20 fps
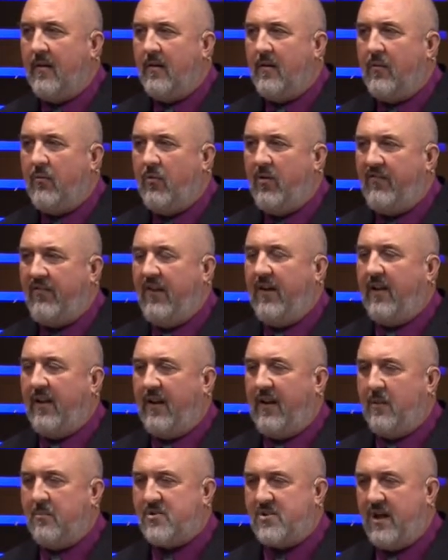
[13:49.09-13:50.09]
revealing
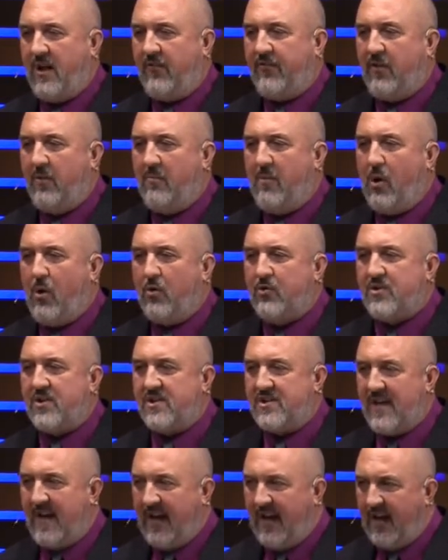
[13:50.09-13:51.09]
himself to
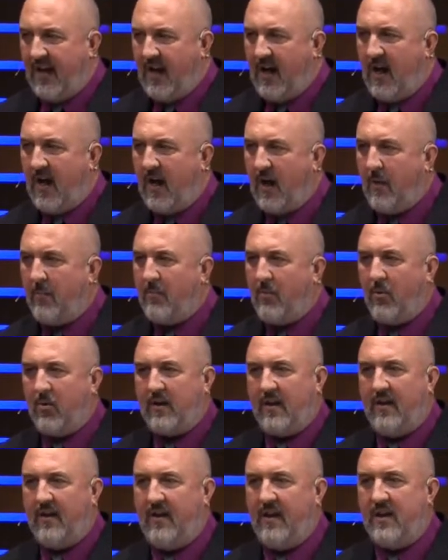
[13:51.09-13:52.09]
Moses and in a humble
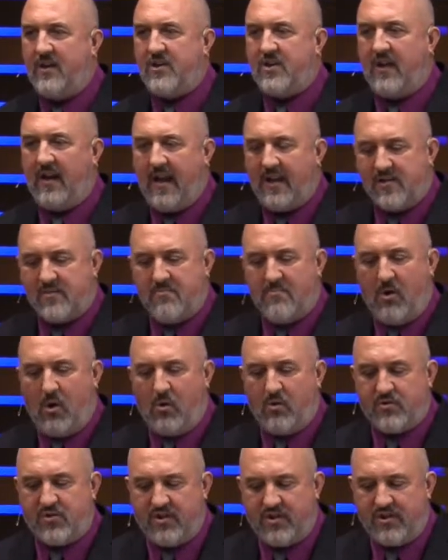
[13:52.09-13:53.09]
condition as
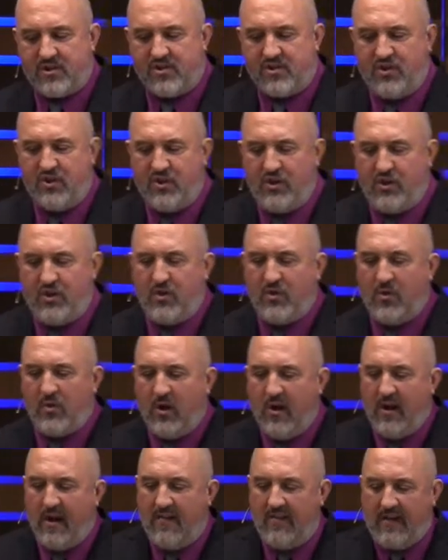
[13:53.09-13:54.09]
Moses knew
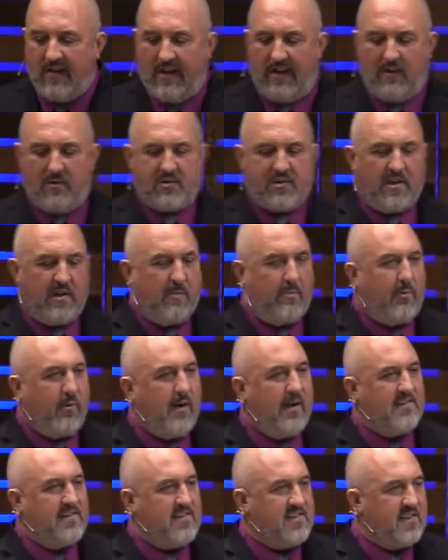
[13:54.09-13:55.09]
that he was in the
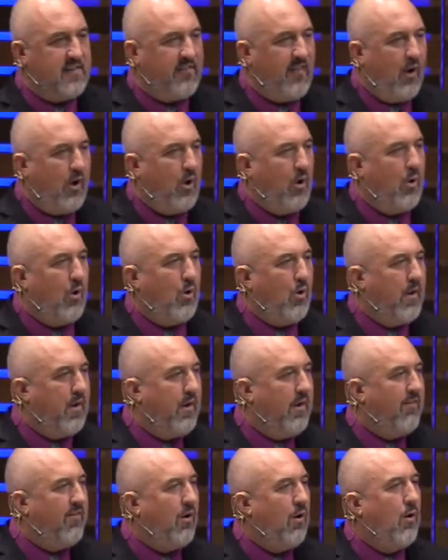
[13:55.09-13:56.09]
presence of the holy
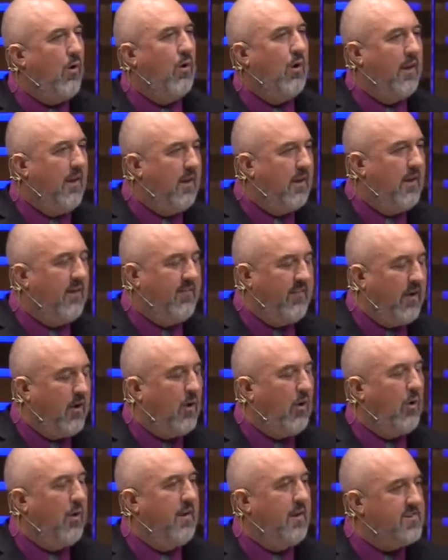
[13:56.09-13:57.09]
of holy the
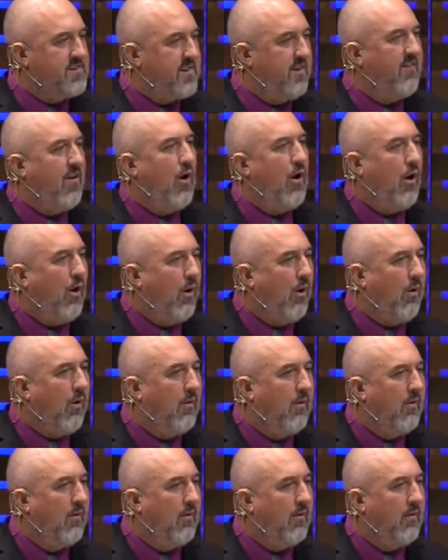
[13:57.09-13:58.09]
holiest of all
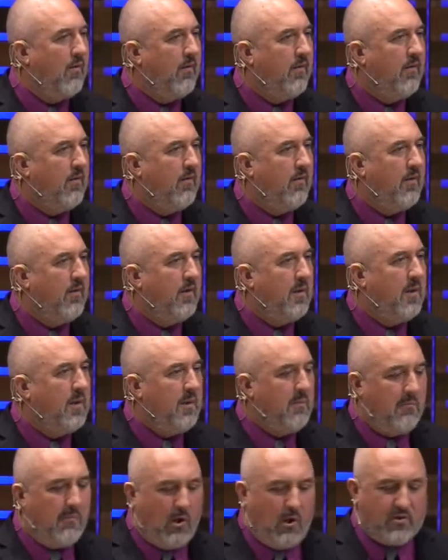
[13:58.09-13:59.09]

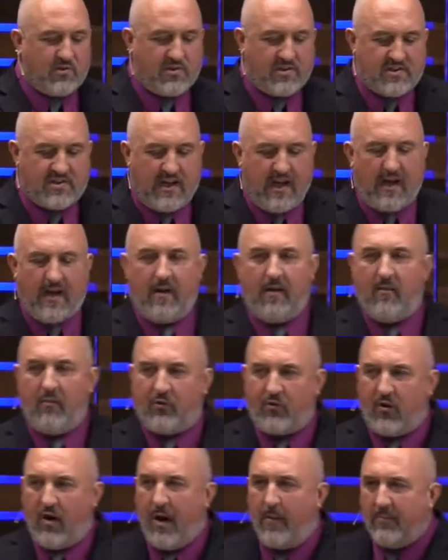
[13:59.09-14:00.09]
Moses kind of
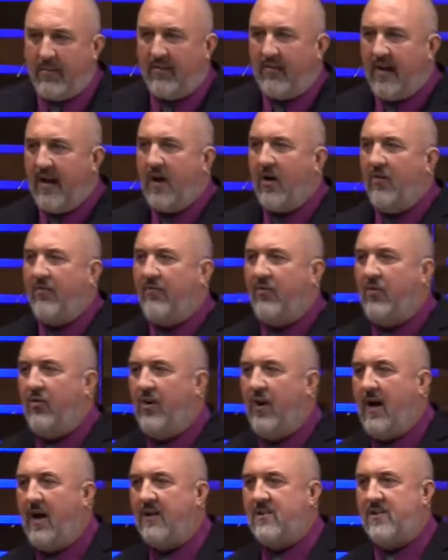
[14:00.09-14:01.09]
dropped it down a few
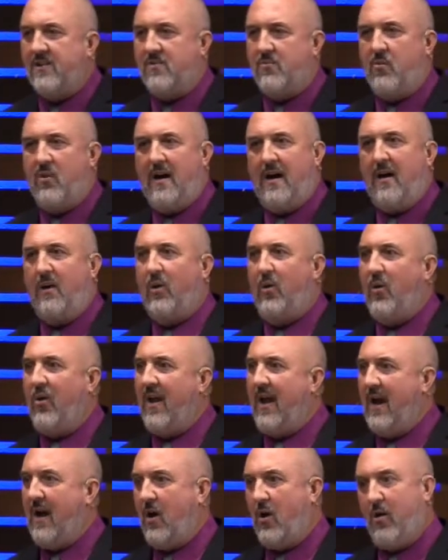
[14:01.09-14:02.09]
notches. Wow, Lord,
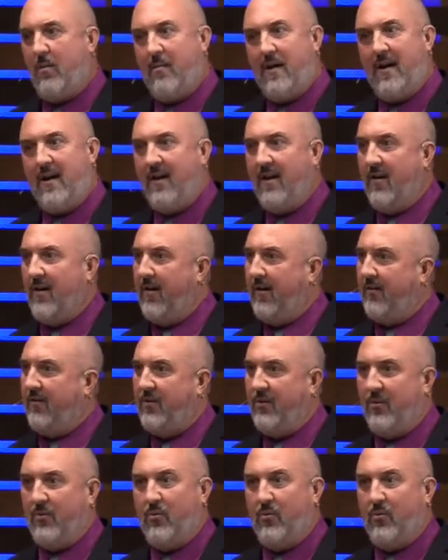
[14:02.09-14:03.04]
how am I going to